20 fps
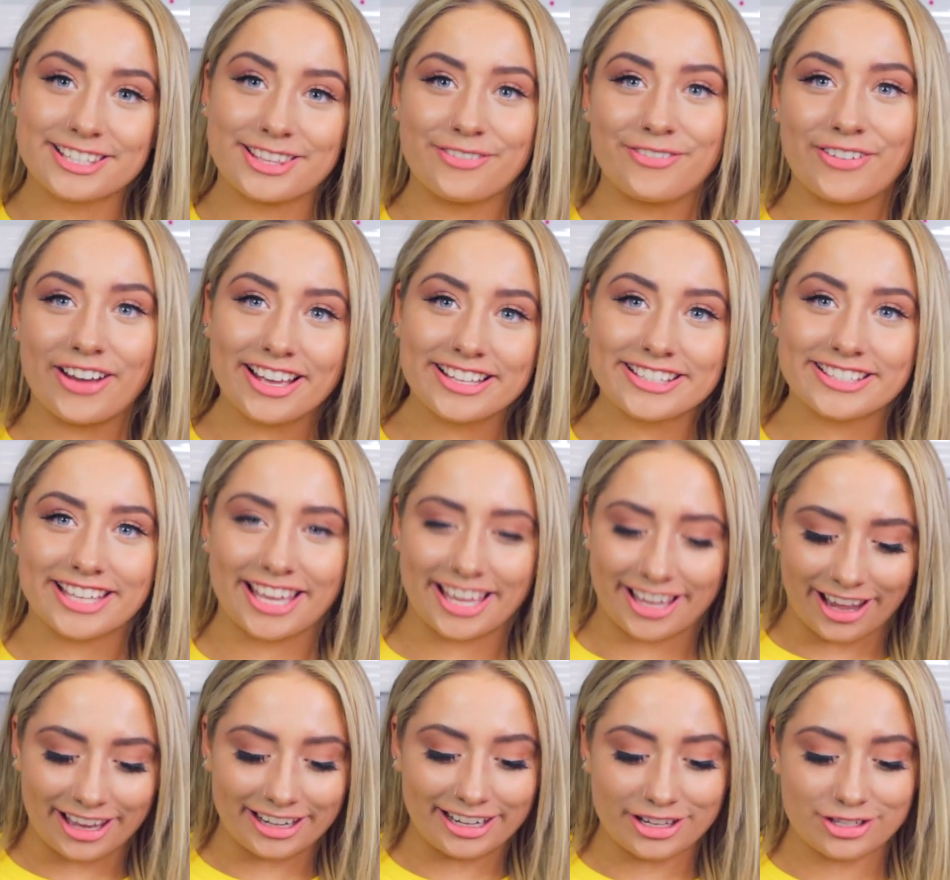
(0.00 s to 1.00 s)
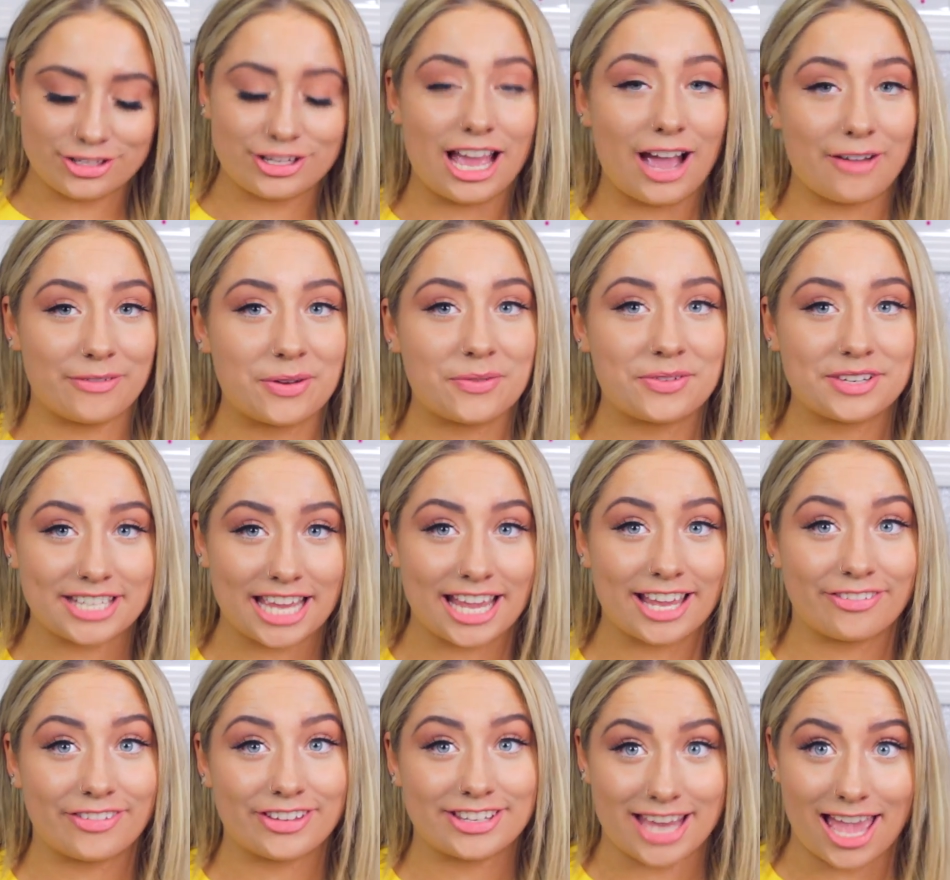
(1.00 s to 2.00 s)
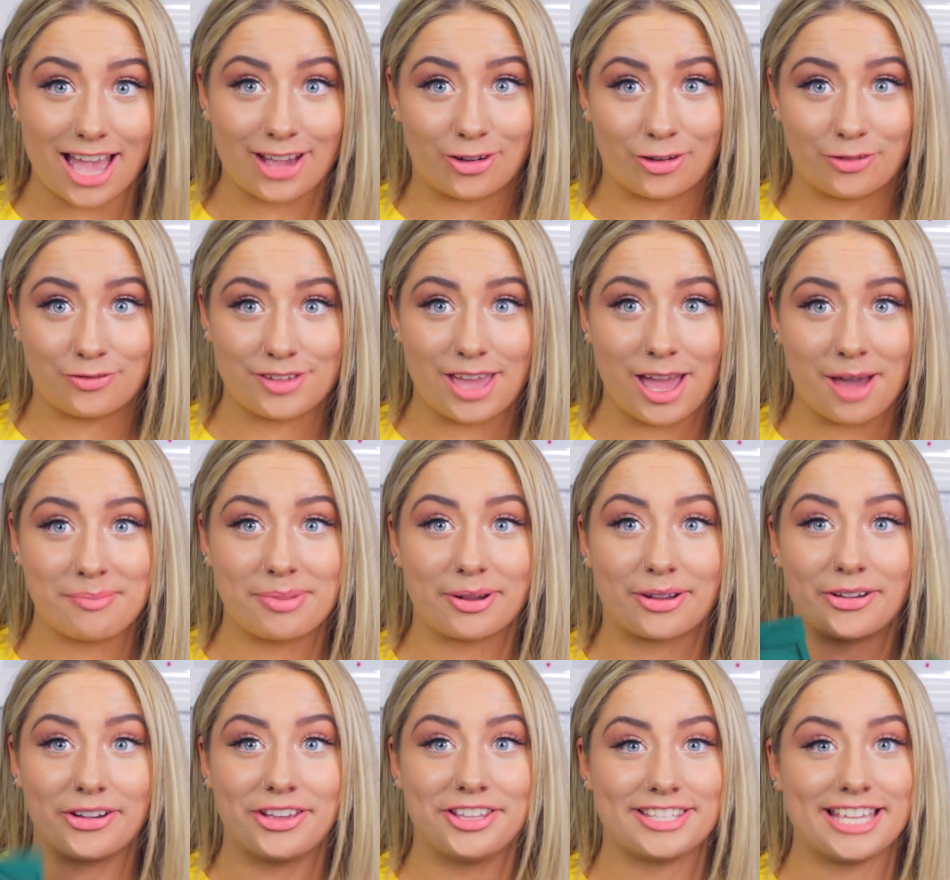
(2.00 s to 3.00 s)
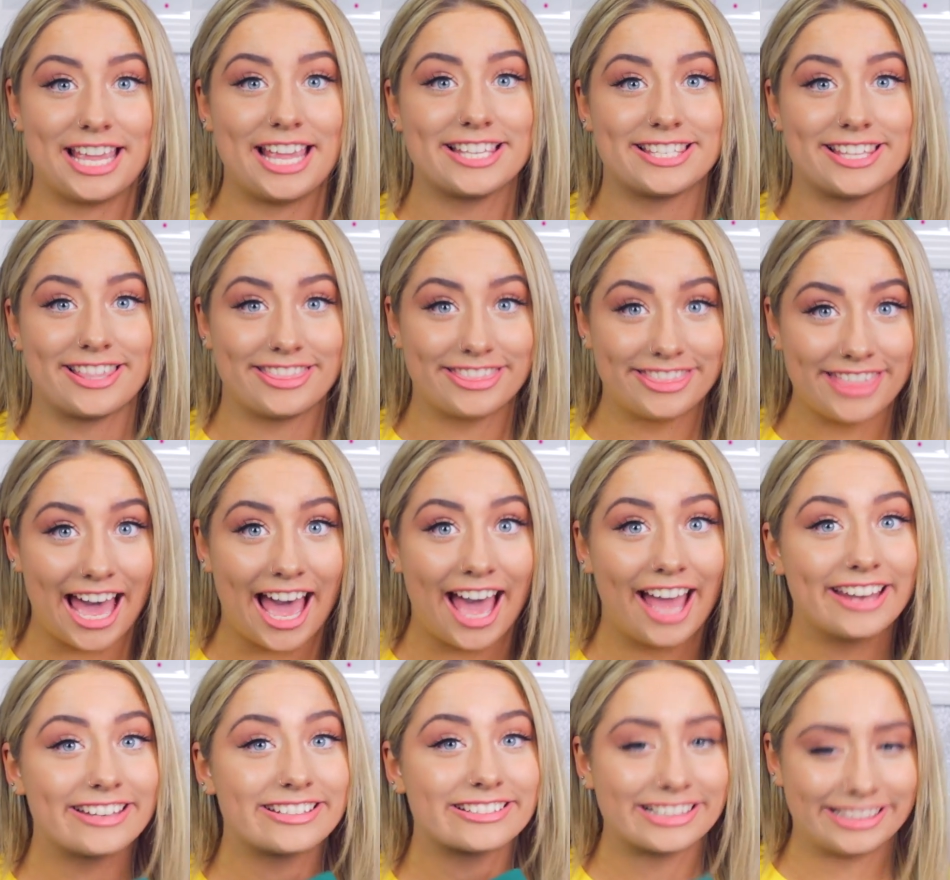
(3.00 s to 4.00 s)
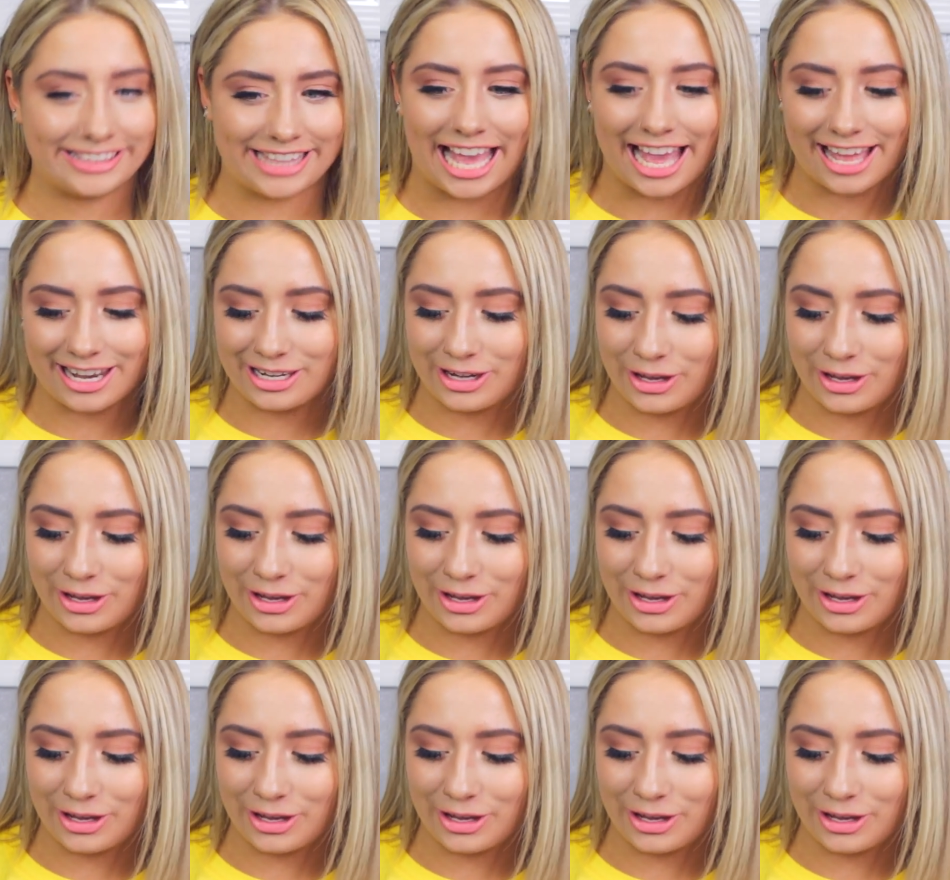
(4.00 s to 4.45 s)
so the first thing, I literally haven't even taken the tag off yet because it's that